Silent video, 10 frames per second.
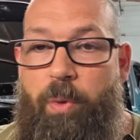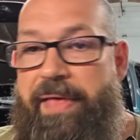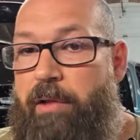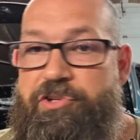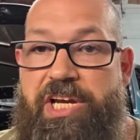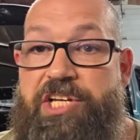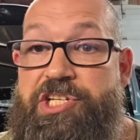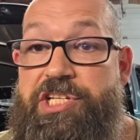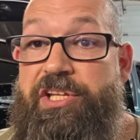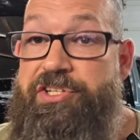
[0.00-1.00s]
without
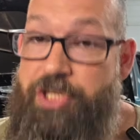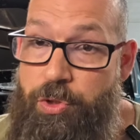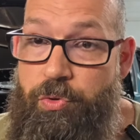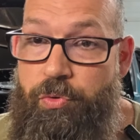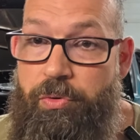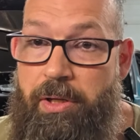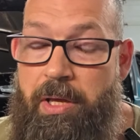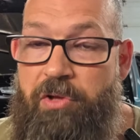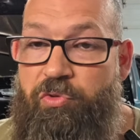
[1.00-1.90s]
changing the tune,